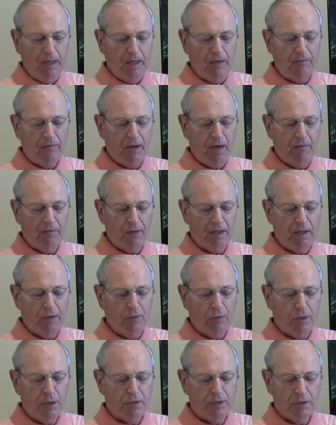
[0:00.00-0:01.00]
If you have any
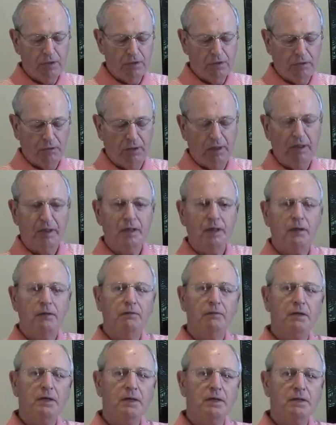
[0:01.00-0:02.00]
questions on any
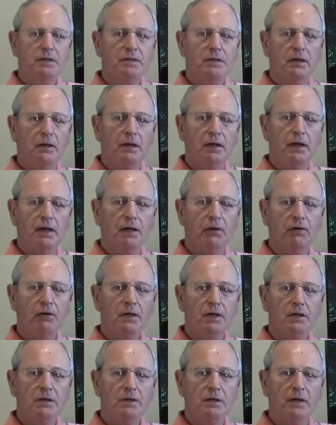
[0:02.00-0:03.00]
of these
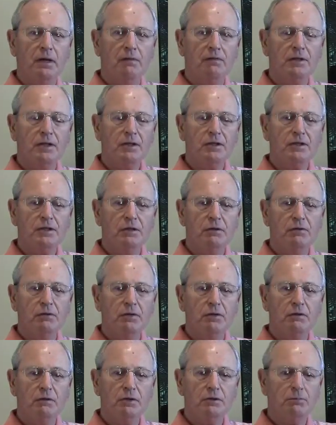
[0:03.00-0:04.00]
areas that I've just
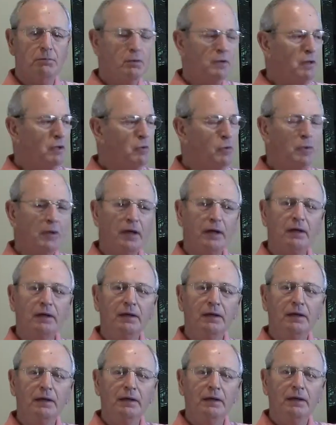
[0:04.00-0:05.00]
shown you, it's pretty quick,
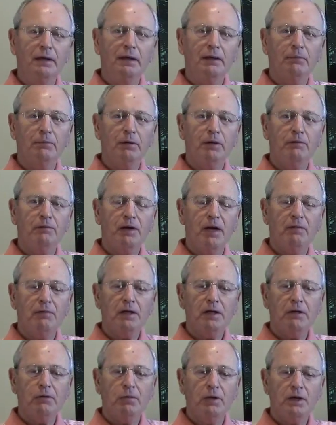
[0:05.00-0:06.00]
but if you have
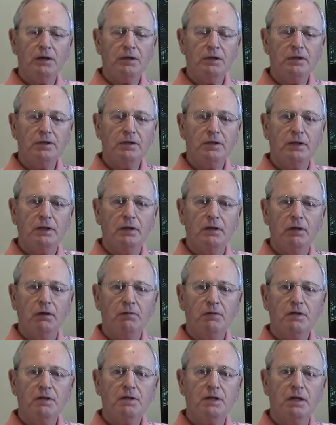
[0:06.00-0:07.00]
any questions, you can
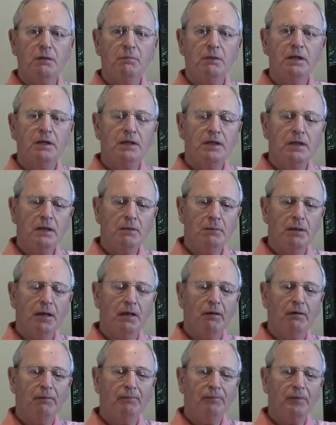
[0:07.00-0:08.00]
always send me an
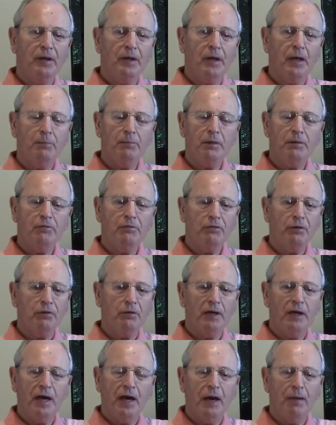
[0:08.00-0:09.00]
email, and I'd be
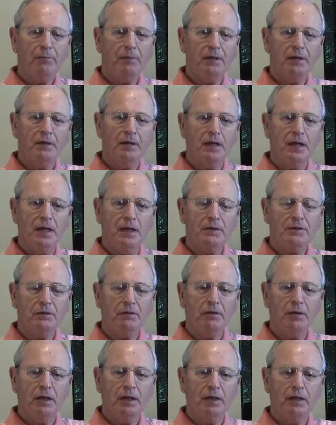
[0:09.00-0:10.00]
very happy to
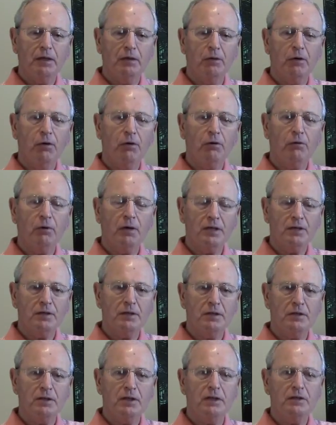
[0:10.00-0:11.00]
answer any and all
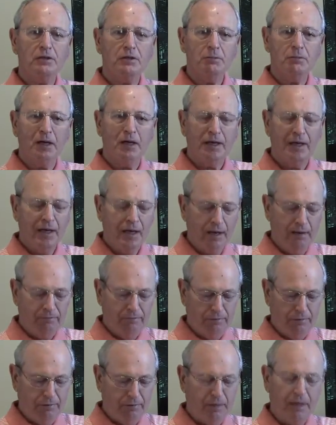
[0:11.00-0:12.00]
questions that you might have.
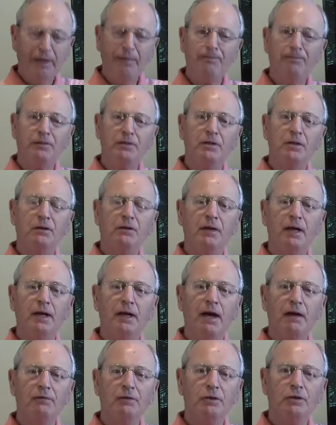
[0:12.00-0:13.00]
Okay, until
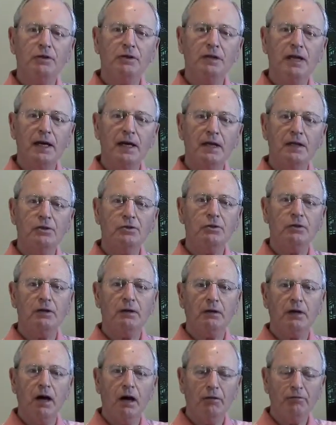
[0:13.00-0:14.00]
then, have a good day, enjoy
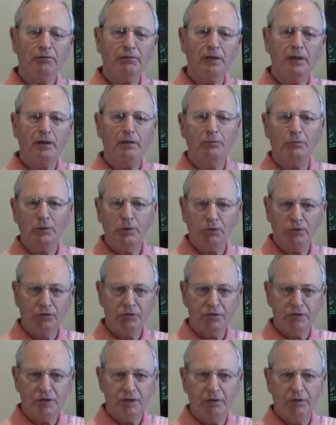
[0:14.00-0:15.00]
your golf, and we'll
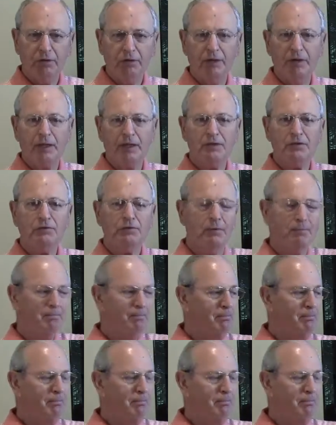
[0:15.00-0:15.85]
see you on the next trip.